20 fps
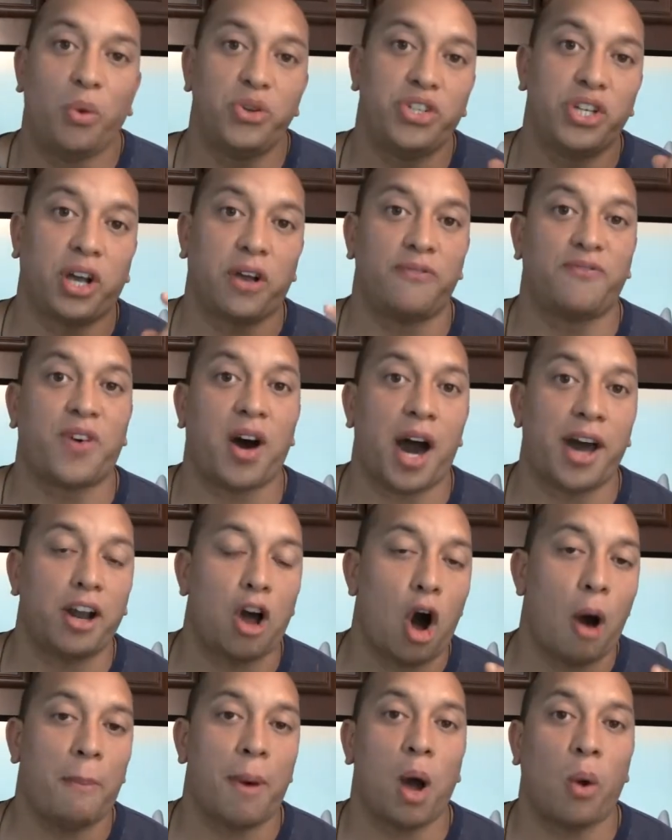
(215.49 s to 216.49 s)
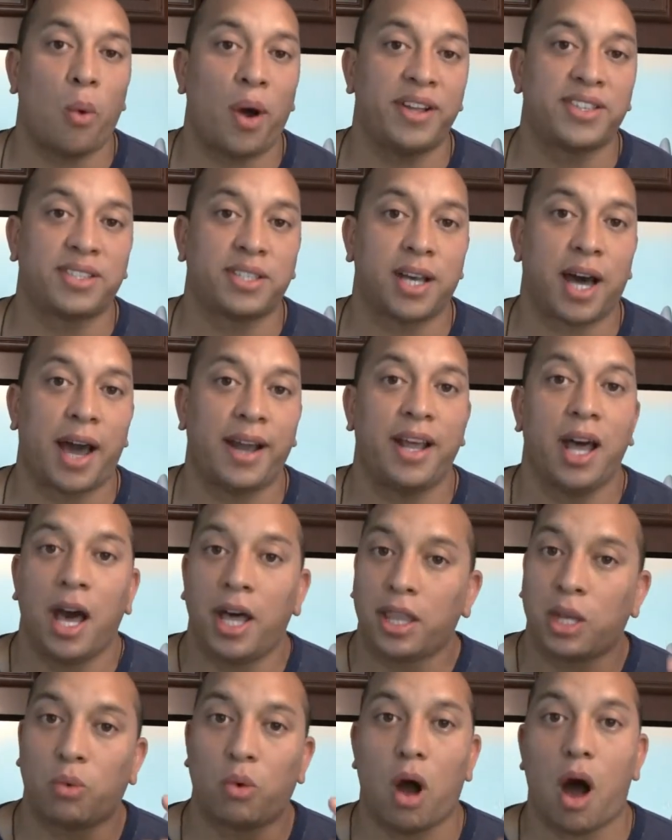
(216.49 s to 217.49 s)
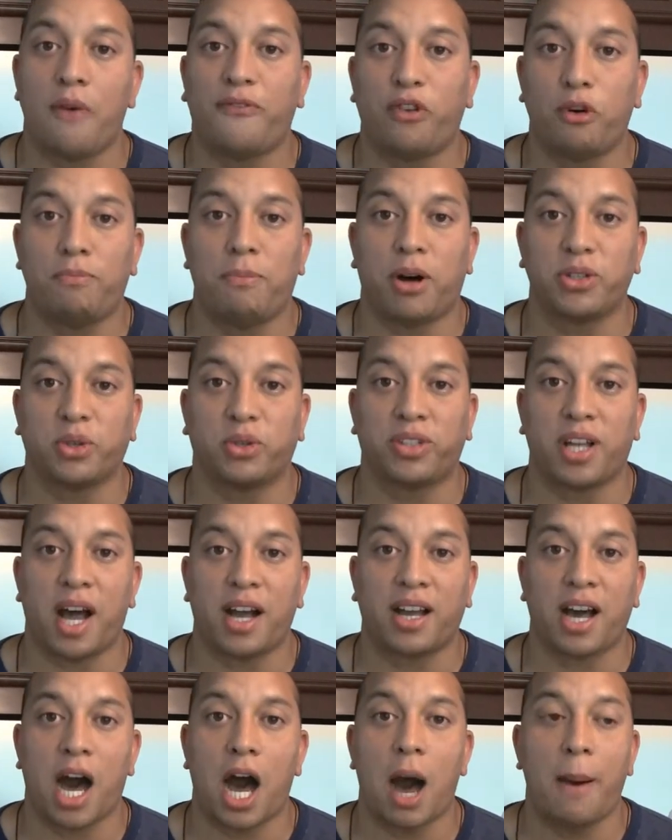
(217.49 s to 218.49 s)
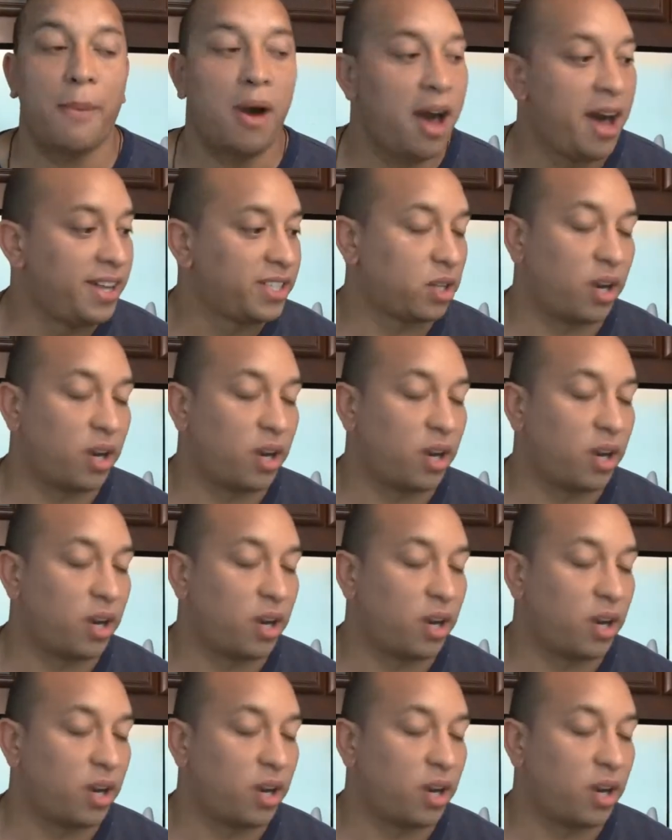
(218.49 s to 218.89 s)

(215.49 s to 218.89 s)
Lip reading: which you can find on my website, therawfoodmuscle.com.